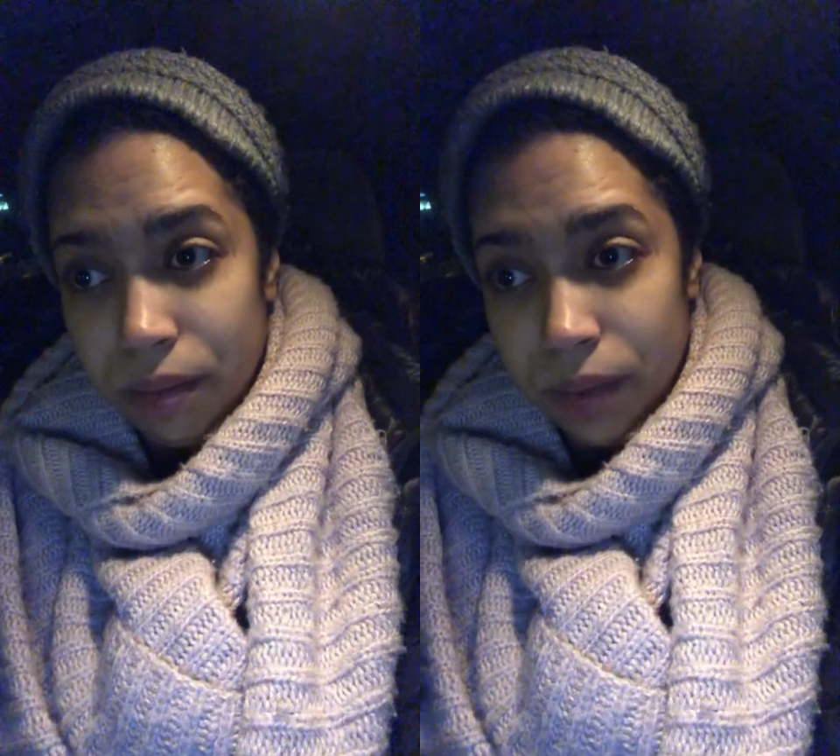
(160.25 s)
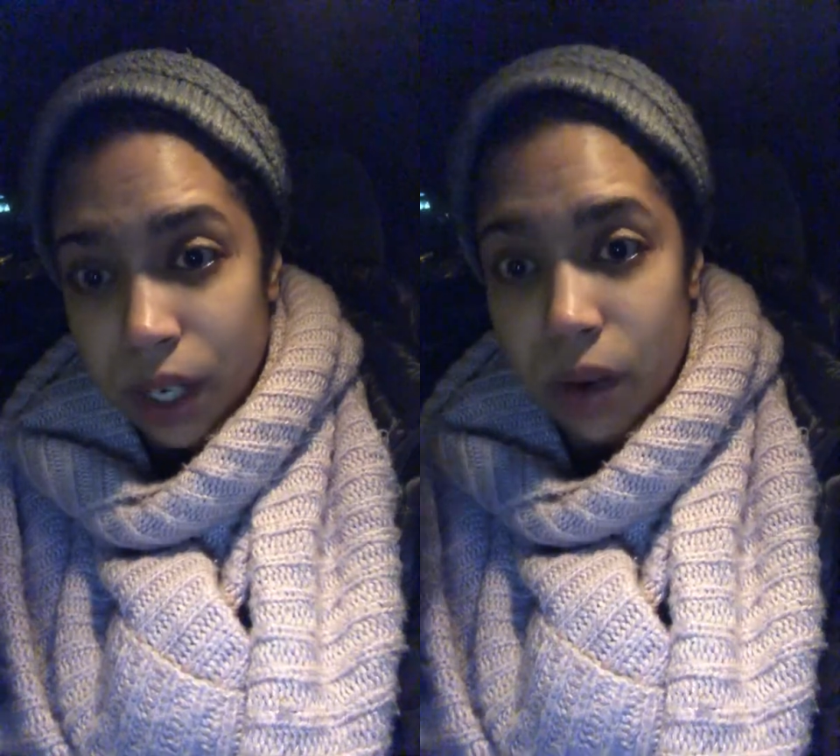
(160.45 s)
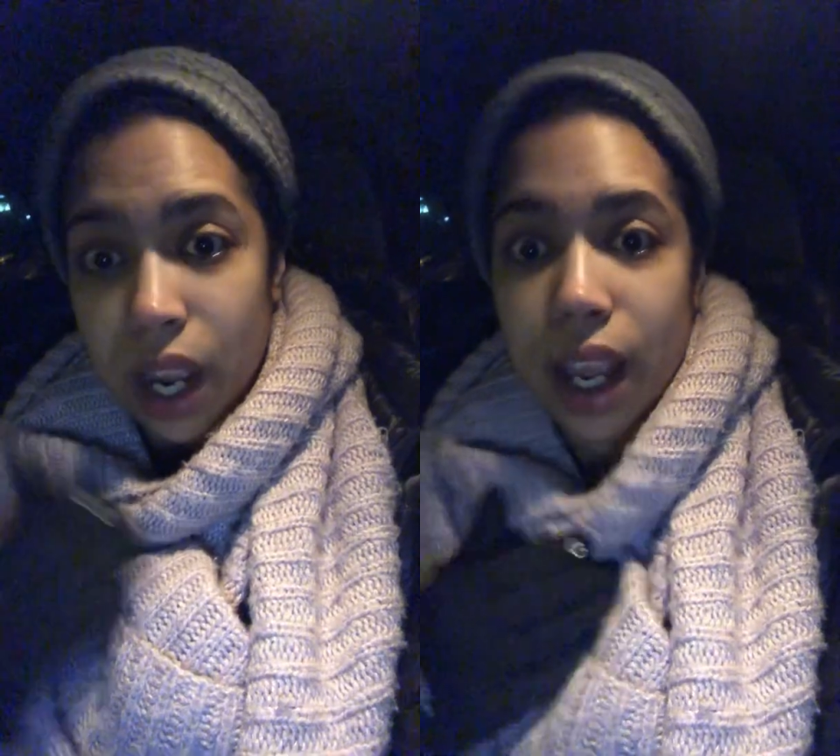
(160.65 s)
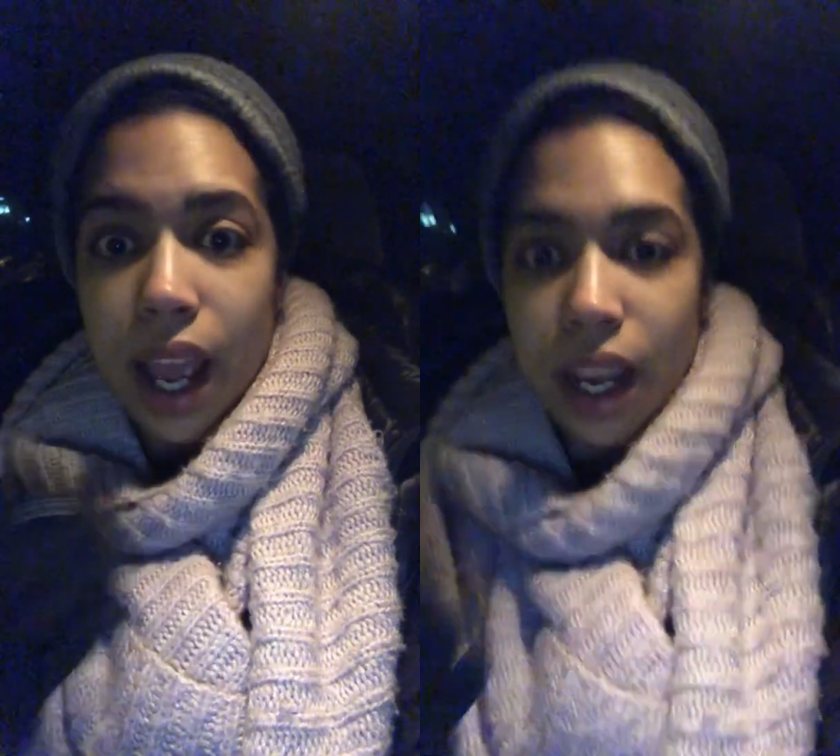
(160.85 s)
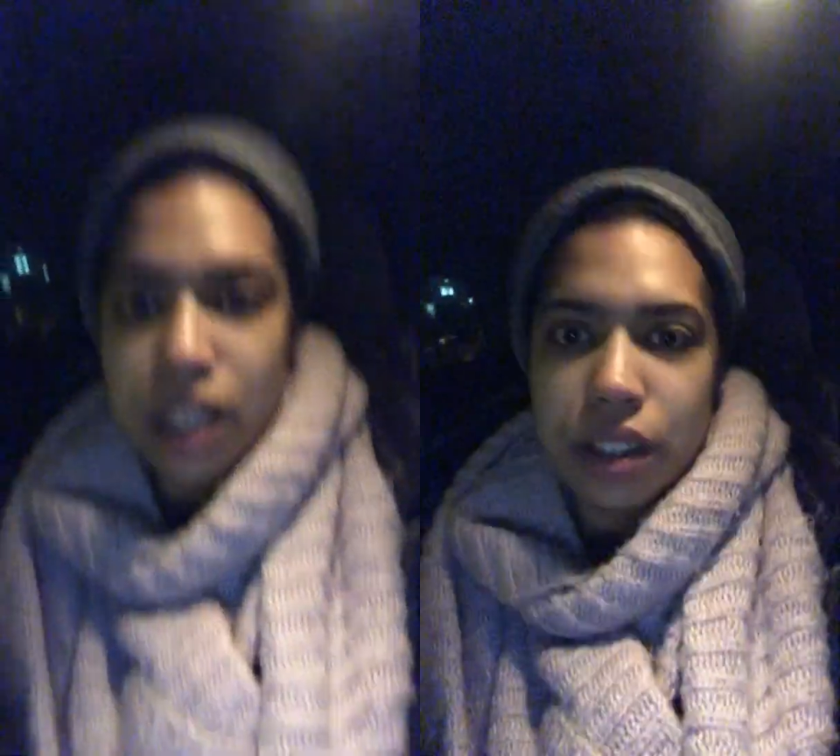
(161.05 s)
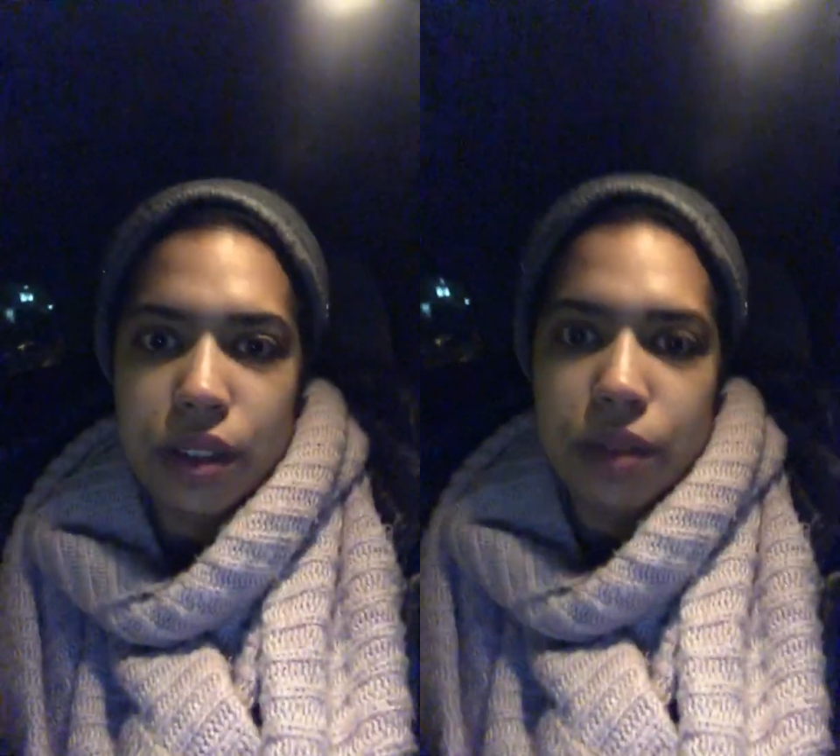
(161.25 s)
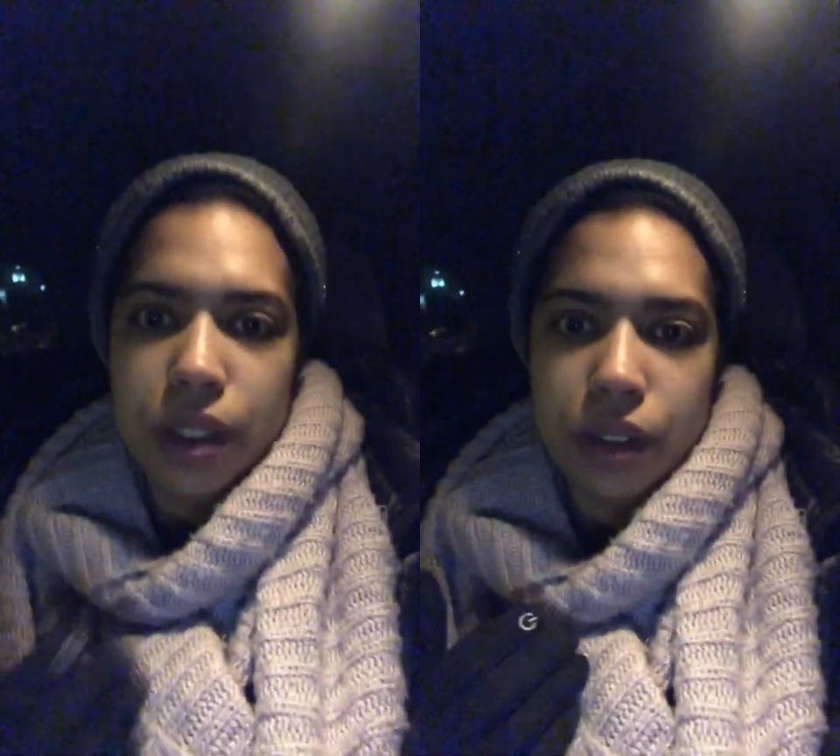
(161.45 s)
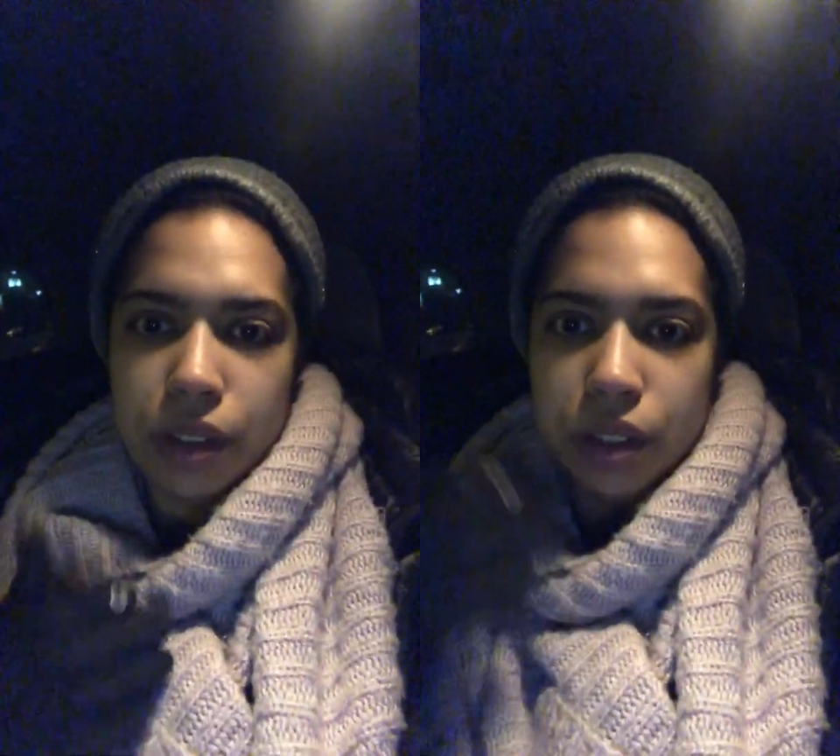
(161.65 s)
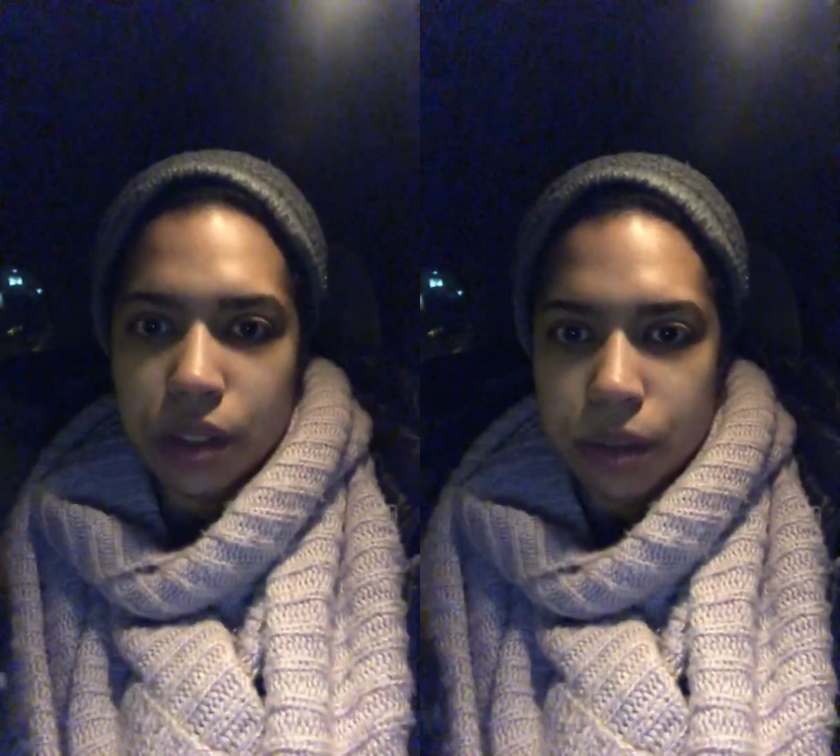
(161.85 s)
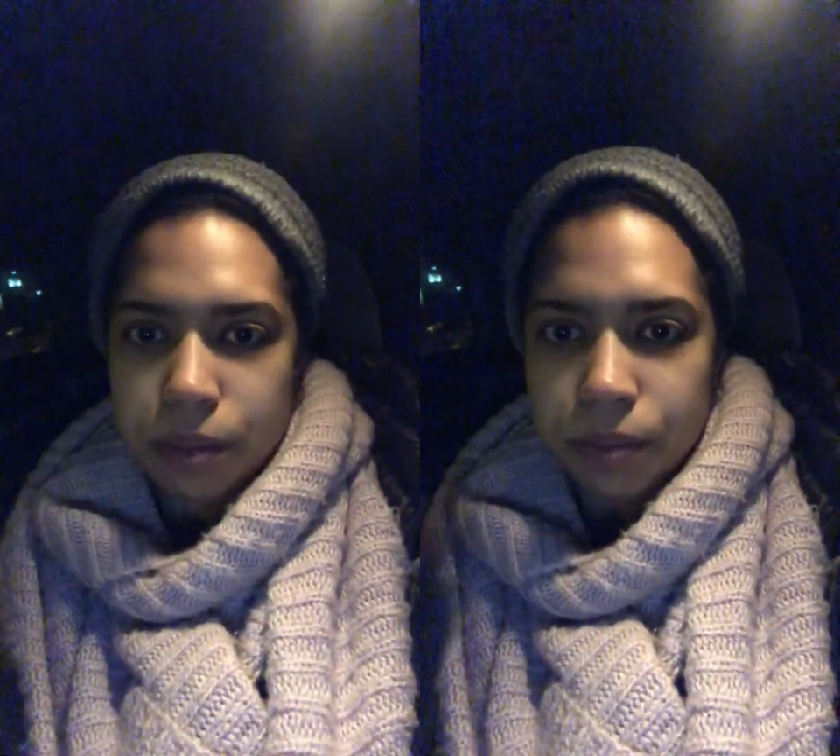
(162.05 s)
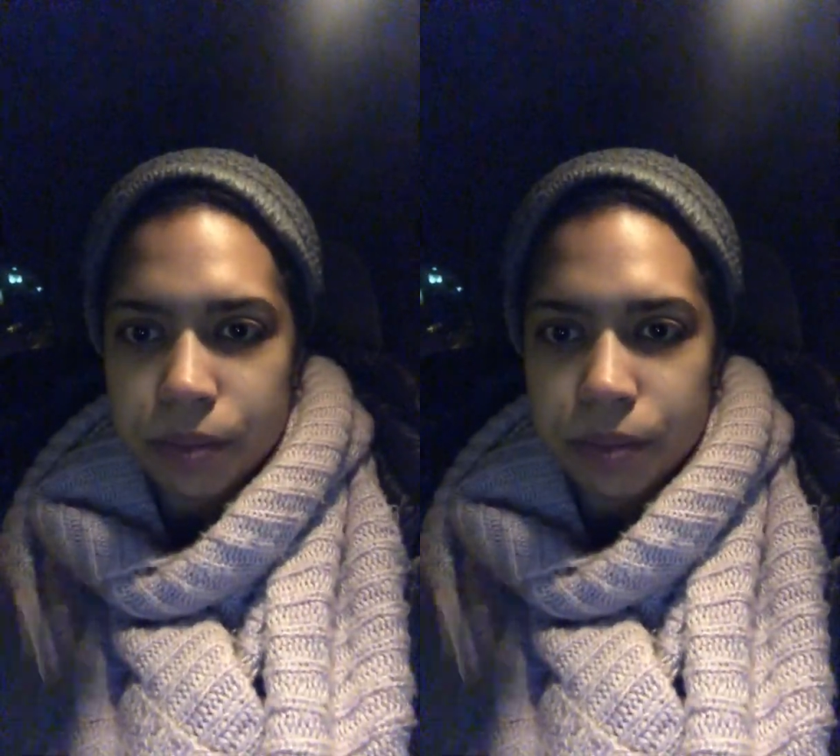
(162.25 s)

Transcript: felt I had to do in order to